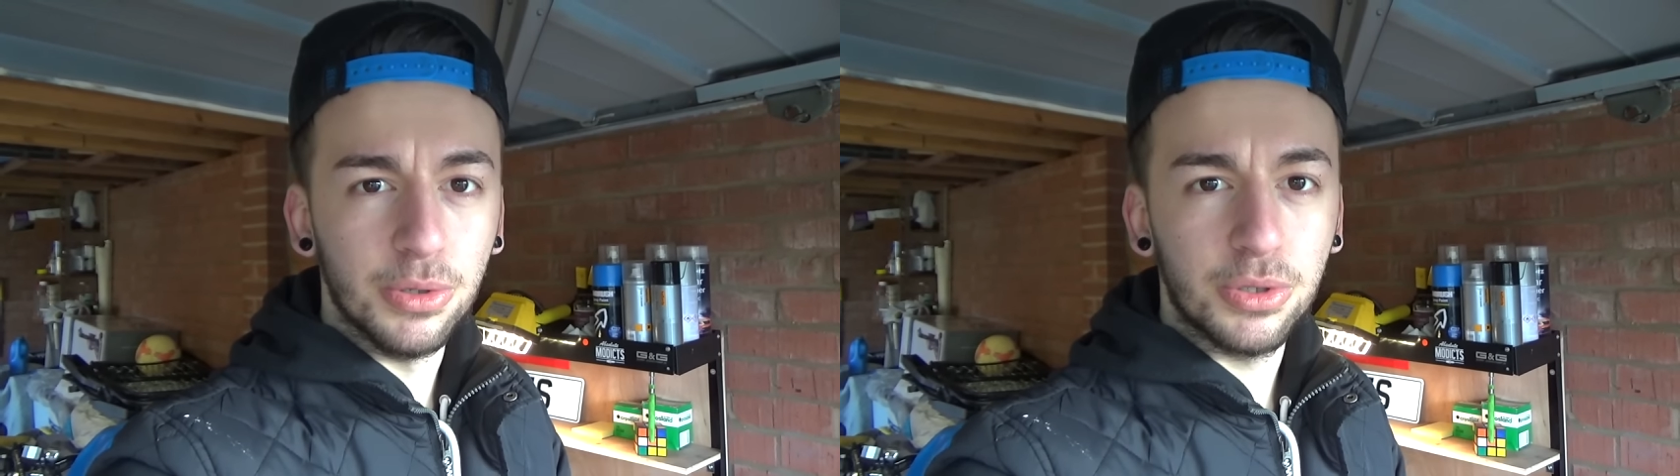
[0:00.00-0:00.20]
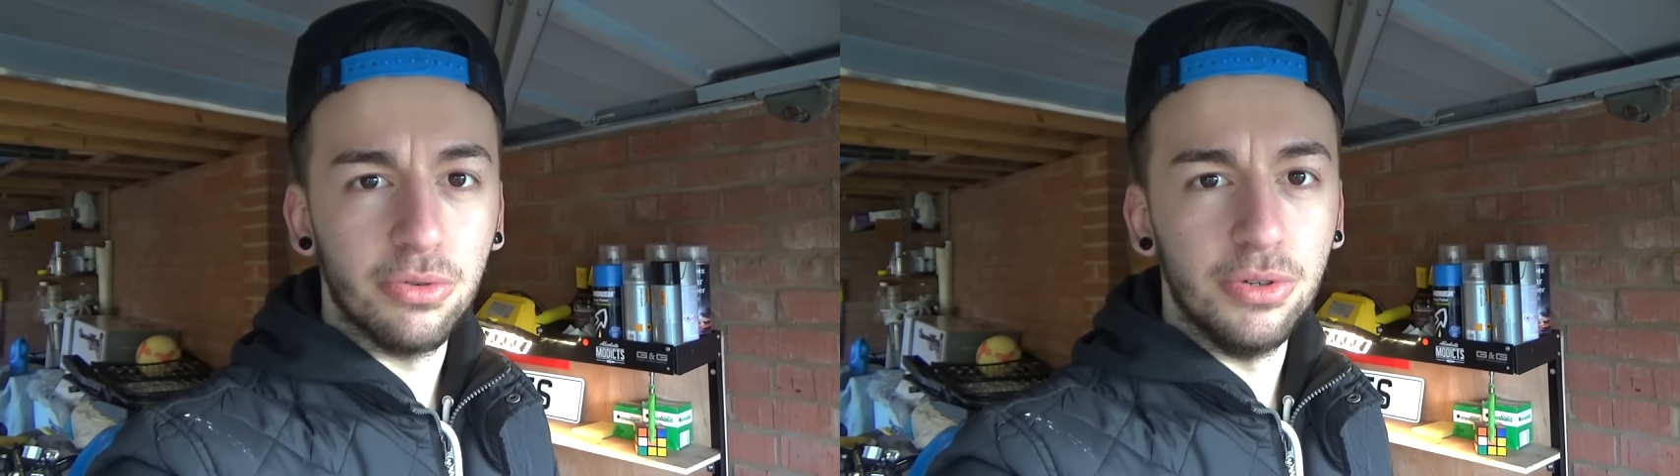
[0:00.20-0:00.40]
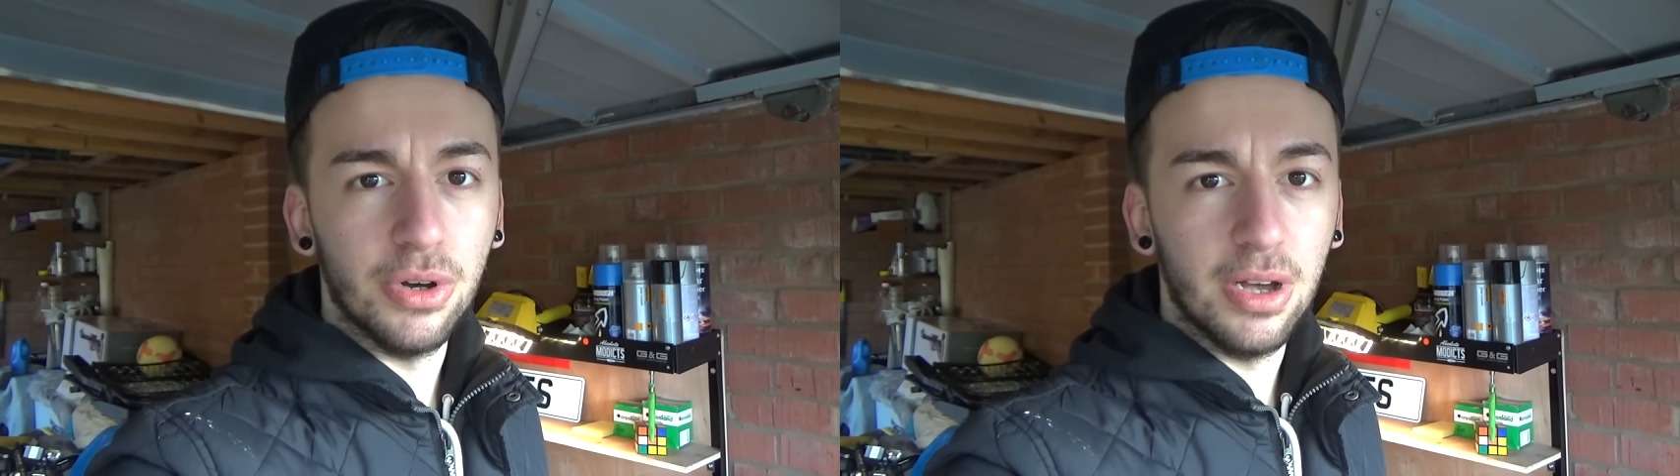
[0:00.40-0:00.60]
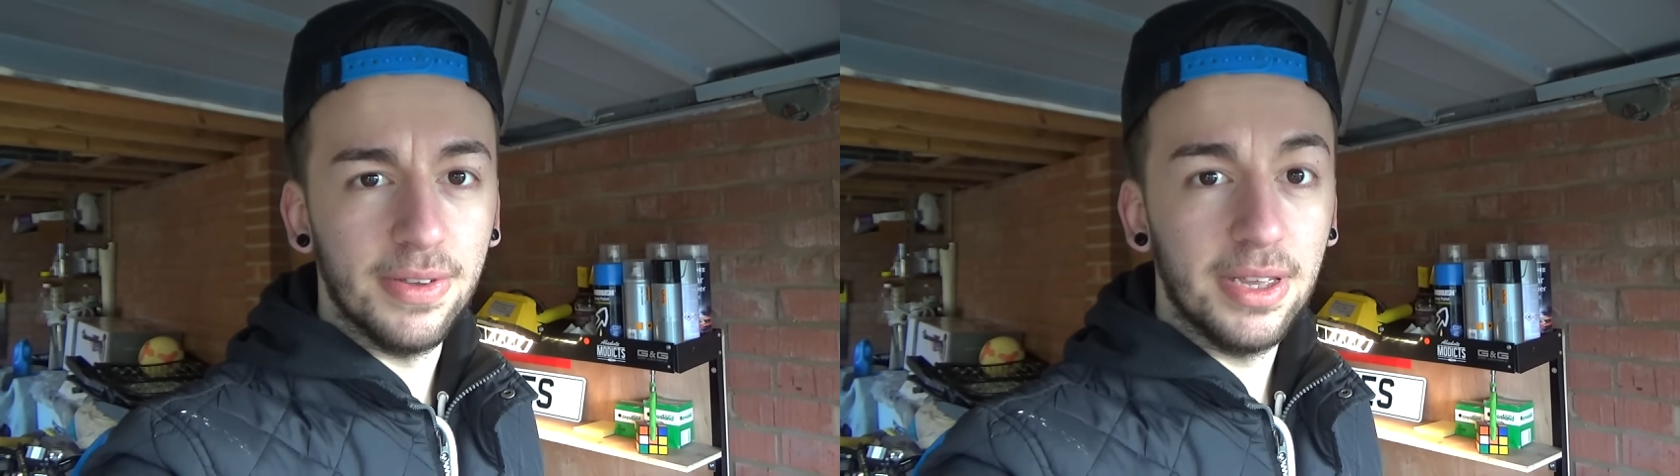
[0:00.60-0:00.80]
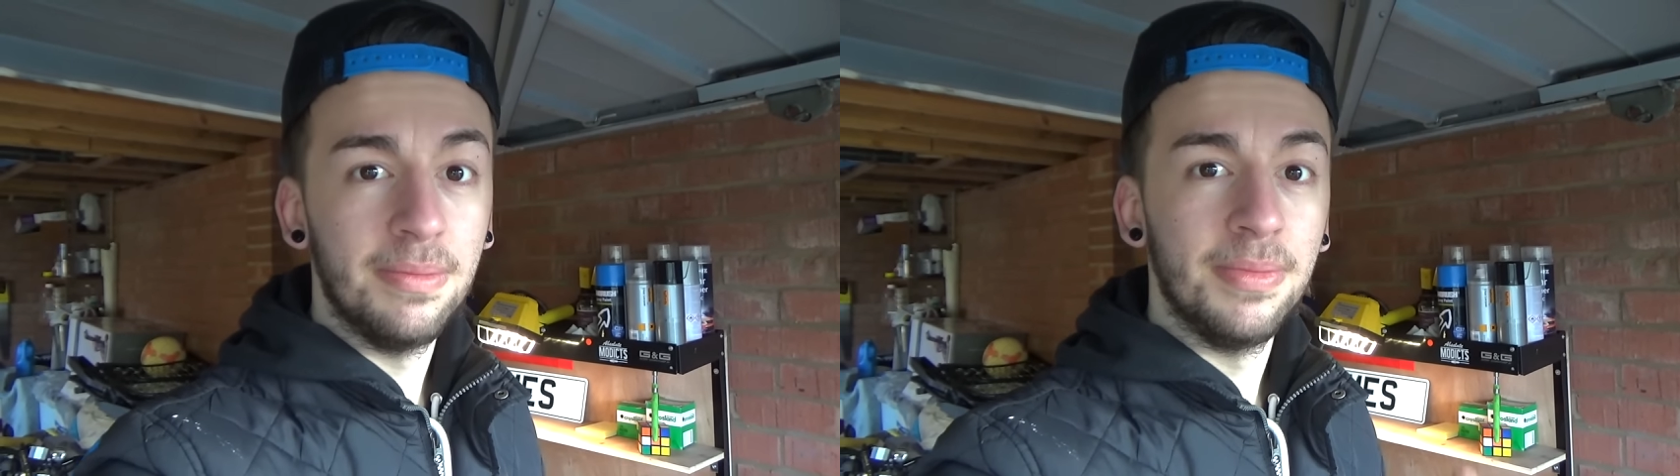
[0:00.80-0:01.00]

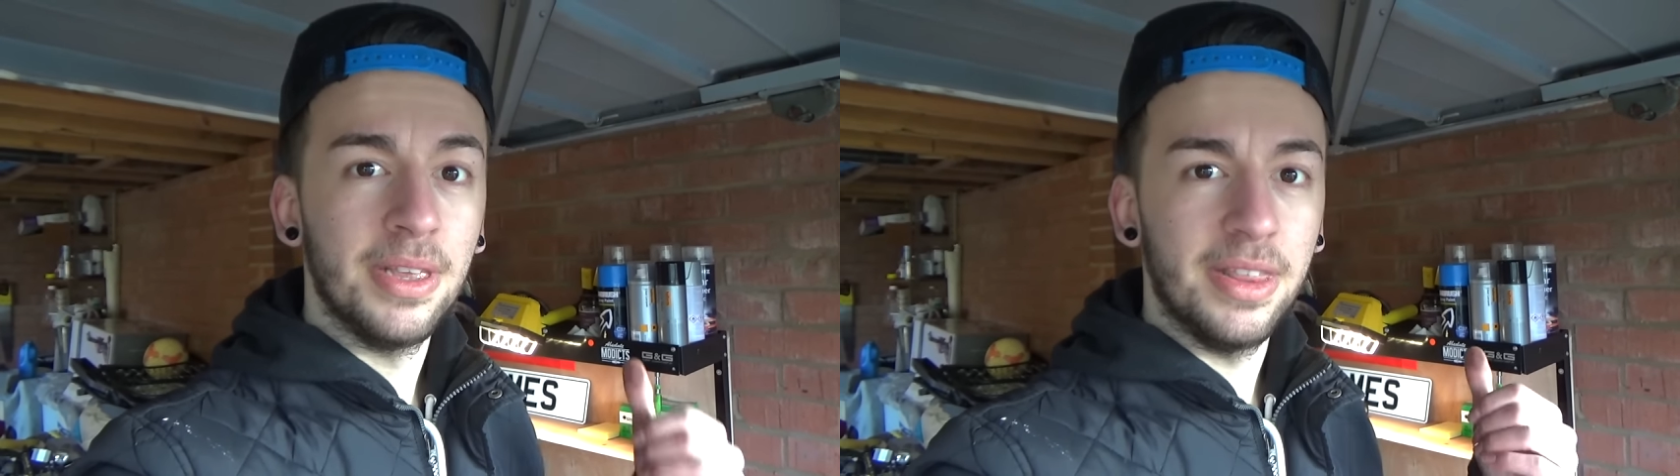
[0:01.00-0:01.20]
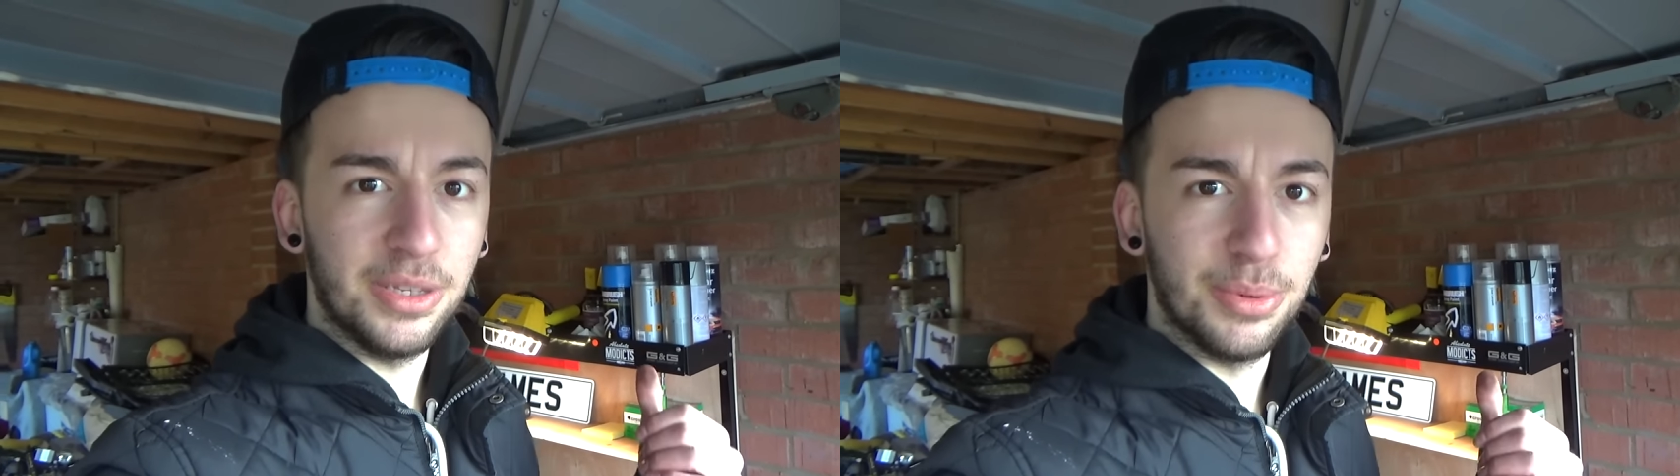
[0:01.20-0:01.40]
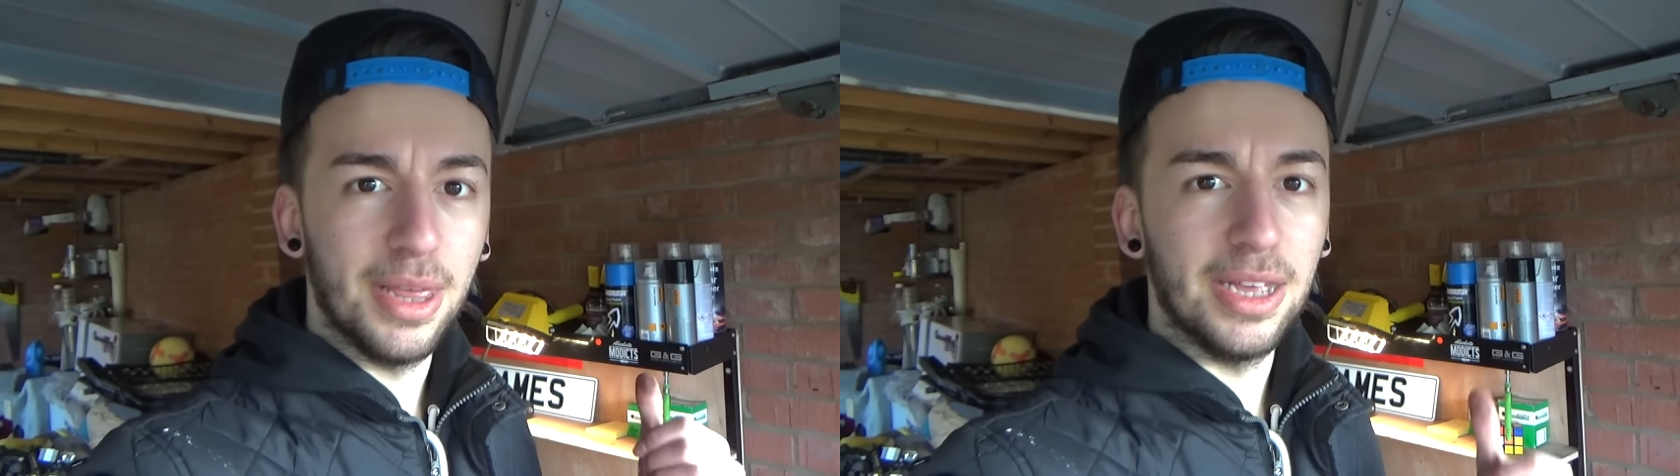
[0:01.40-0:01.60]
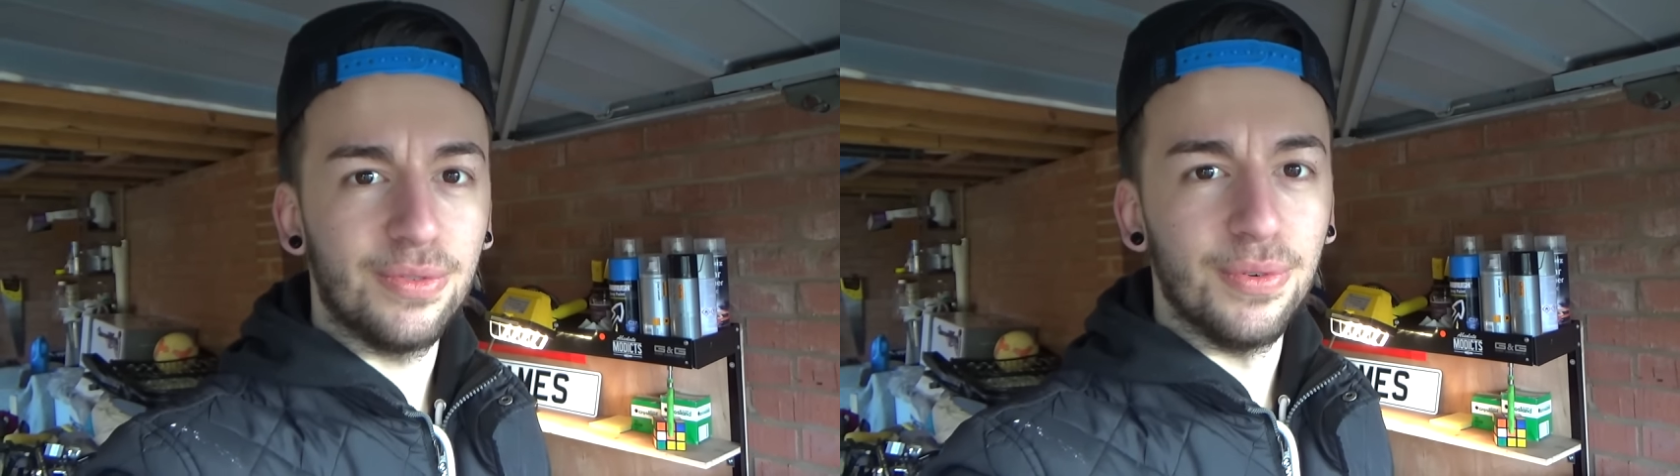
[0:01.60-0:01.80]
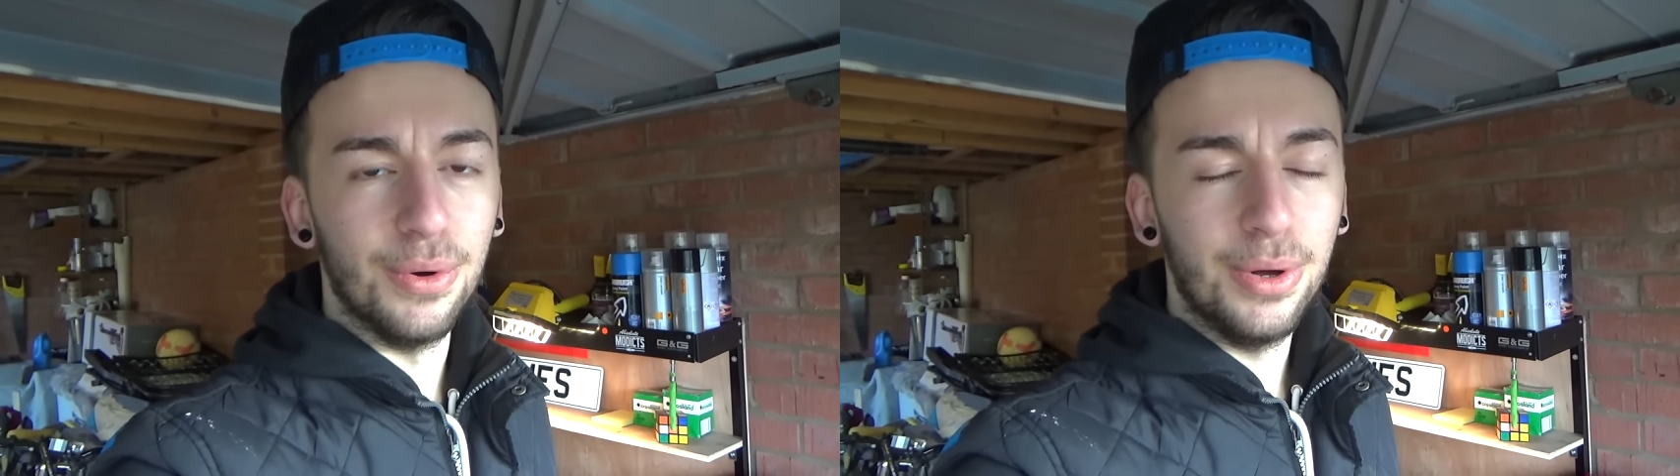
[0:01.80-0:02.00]
screwdriver. That's what that's
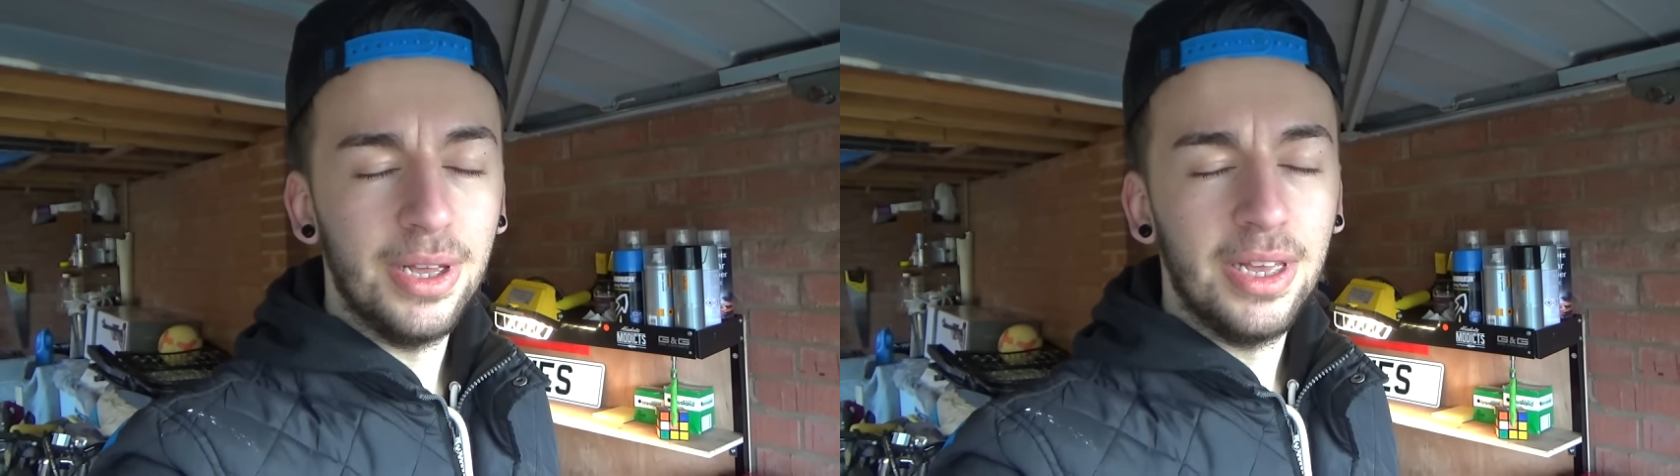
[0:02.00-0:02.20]
for.